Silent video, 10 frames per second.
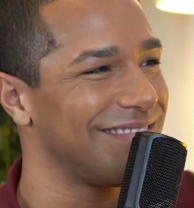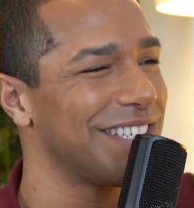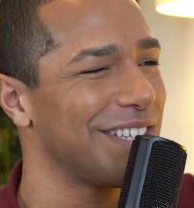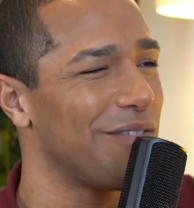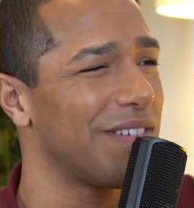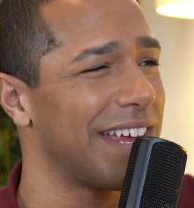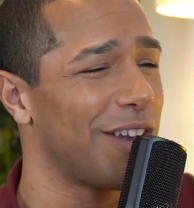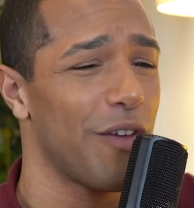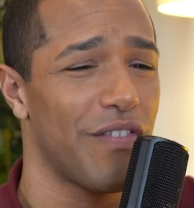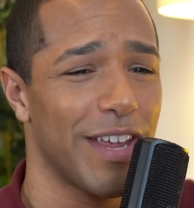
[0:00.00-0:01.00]
It's lovely.
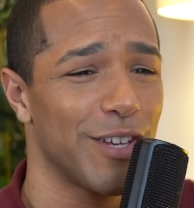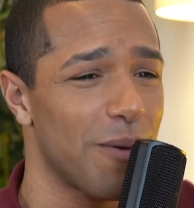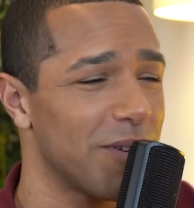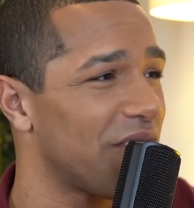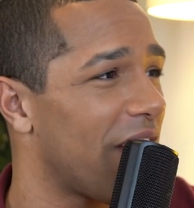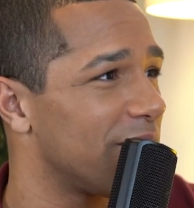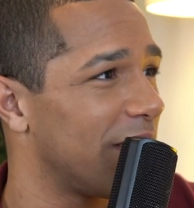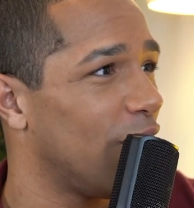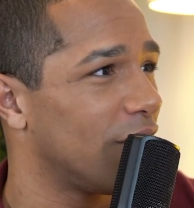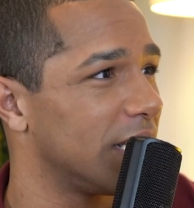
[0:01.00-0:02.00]
No, thank you so much for having me on